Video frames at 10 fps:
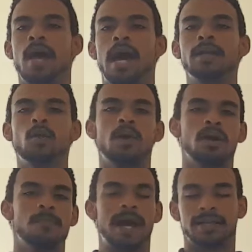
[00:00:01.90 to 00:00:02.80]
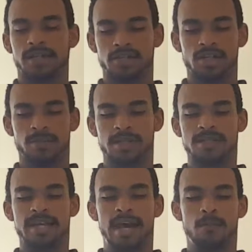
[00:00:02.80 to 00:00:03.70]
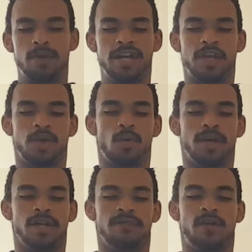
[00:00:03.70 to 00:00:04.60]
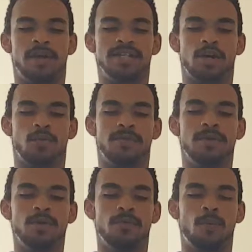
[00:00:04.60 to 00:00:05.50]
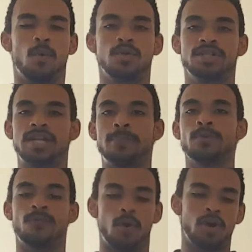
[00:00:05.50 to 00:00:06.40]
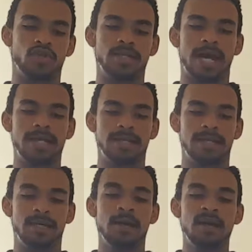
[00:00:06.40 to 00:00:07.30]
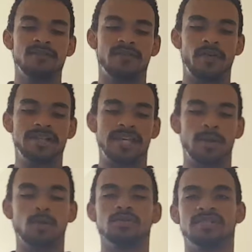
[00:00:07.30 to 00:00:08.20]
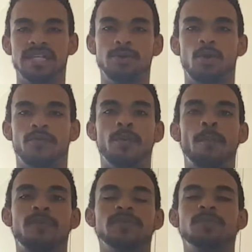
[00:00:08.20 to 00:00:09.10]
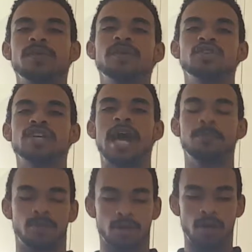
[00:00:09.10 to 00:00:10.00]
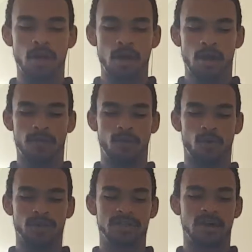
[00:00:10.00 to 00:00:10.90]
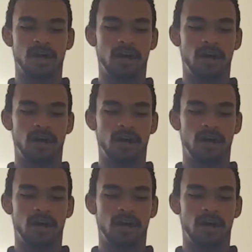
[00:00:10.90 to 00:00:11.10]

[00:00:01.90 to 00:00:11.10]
Hello and welcome back, ladies and gentlemen. Today I'm bringing you another fairy tale review, of course, chapter 490, Fairy Tale Zero. If you remember from the previous chapter, of course,